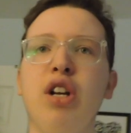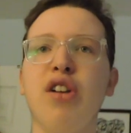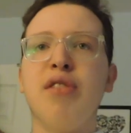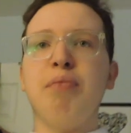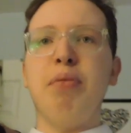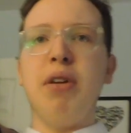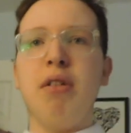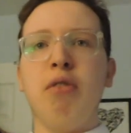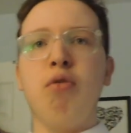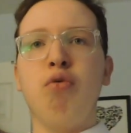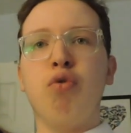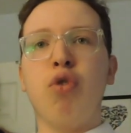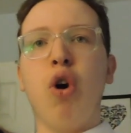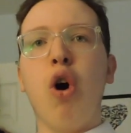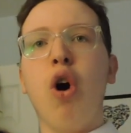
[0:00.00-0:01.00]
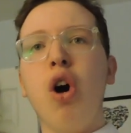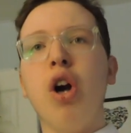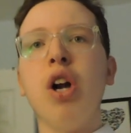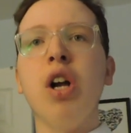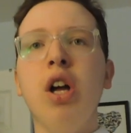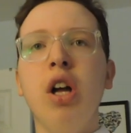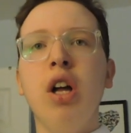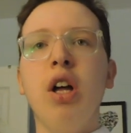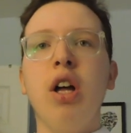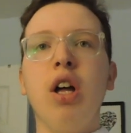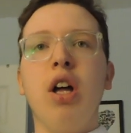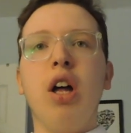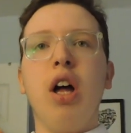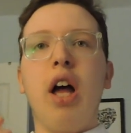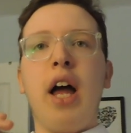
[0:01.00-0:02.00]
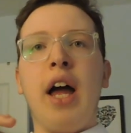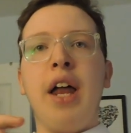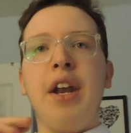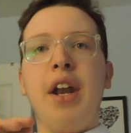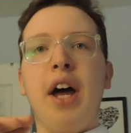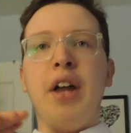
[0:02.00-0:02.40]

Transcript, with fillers: just be wrong and